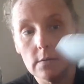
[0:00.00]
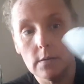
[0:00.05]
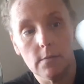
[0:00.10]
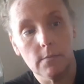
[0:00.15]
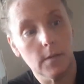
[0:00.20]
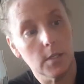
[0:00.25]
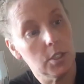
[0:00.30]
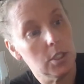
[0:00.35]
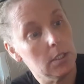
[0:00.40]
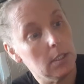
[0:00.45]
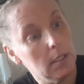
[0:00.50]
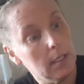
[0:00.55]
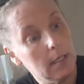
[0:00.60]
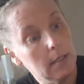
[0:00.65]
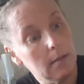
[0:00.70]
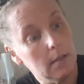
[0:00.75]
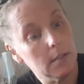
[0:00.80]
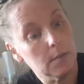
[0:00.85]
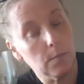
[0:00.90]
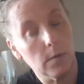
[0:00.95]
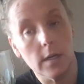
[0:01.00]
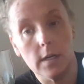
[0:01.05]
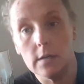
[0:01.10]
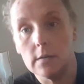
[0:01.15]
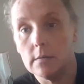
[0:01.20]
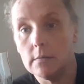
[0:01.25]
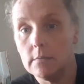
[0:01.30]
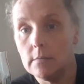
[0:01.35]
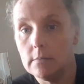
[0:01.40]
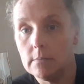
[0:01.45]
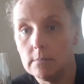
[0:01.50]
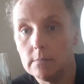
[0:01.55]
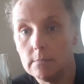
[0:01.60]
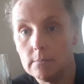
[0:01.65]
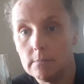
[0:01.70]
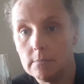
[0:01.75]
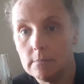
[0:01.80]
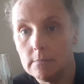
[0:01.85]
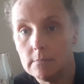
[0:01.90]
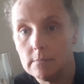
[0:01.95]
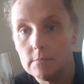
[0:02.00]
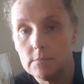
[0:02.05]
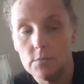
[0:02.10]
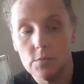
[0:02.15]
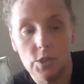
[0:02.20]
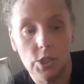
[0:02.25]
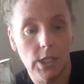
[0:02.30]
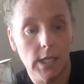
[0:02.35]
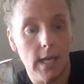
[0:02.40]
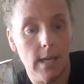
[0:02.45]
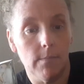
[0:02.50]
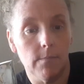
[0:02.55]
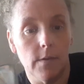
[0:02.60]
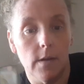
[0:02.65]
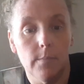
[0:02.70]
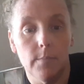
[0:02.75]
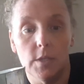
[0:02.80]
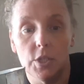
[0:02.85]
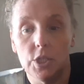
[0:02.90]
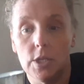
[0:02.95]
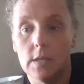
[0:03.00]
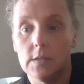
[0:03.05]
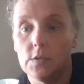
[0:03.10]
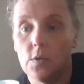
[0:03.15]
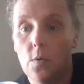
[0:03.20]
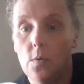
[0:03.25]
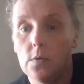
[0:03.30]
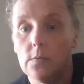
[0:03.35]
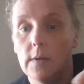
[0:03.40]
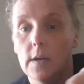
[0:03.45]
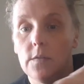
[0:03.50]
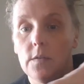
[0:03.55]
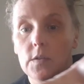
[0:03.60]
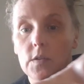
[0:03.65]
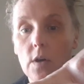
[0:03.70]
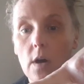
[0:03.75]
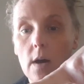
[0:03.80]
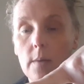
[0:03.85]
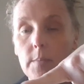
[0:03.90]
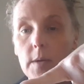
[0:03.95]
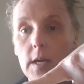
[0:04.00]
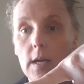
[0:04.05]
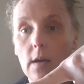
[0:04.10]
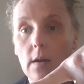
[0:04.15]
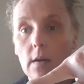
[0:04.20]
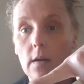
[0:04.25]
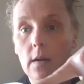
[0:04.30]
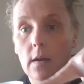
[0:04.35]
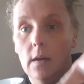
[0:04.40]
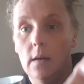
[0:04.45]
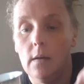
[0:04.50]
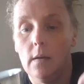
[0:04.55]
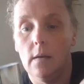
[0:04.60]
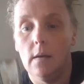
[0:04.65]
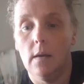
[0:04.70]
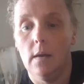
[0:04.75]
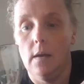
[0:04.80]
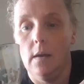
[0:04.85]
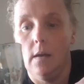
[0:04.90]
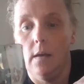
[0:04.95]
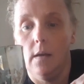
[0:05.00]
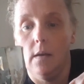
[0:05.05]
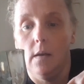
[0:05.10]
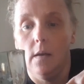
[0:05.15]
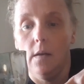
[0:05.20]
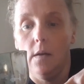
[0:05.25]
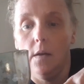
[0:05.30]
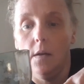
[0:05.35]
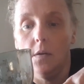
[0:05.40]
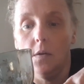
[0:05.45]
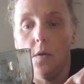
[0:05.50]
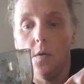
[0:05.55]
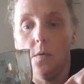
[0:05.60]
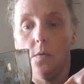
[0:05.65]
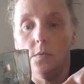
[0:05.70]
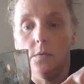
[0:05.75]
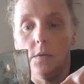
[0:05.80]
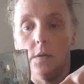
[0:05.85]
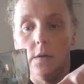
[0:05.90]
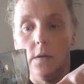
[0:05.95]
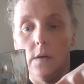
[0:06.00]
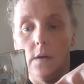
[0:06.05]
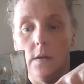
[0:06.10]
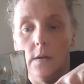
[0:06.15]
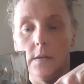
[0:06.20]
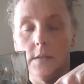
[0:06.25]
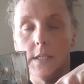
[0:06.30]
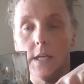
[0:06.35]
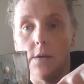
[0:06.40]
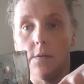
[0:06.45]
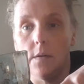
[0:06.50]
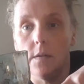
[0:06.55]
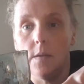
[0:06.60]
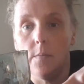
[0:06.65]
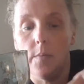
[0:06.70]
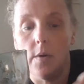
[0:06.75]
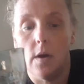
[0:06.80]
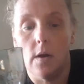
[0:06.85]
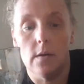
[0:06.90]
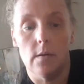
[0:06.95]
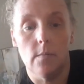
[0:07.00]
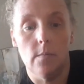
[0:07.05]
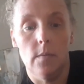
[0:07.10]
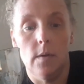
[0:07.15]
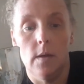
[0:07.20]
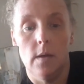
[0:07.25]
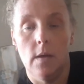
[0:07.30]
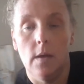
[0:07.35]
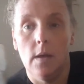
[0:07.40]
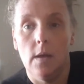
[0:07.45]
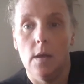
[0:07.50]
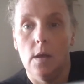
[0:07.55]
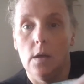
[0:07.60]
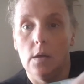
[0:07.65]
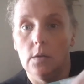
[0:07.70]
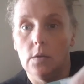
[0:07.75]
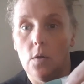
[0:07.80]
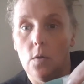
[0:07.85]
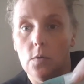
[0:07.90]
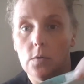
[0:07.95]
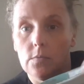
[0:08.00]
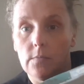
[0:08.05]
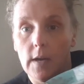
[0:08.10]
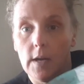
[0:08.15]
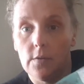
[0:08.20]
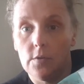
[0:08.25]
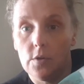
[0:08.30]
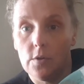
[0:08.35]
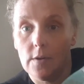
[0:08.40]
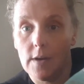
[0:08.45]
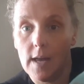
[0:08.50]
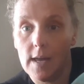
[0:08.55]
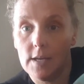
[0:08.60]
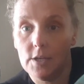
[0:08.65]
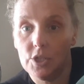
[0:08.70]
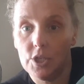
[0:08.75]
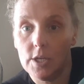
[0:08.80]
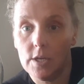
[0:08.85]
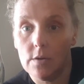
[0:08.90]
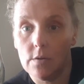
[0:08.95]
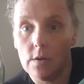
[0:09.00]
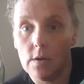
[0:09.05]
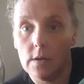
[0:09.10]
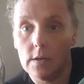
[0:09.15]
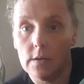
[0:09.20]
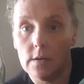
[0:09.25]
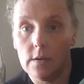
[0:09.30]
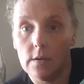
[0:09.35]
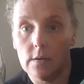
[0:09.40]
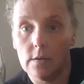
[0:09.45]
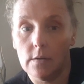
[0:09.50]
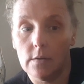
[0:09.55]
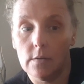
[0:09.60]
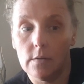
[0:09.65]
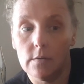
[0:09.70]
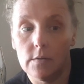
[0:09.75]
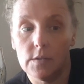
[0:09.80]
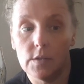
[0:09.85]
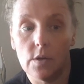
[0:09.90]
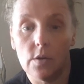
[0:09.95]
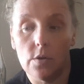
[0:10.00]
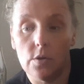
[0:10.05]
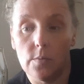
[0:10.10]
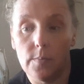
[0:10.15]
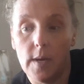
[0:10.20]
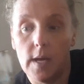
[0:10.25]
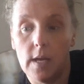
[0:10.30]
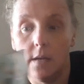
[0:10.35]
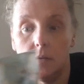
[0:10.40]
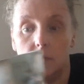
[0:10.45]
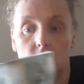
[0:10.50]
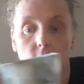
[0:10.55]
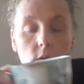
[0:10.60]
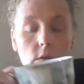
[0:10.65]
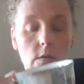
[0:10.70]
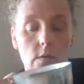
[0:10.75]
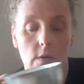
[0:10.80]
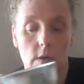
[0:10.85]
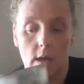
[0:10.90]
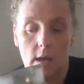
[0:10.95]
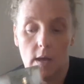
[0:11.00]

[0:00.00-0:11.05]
Originally, that's where she came from. But she has gold around the top here. Gold down at the bottom. Gold around her edge here on her skirt or pedestal.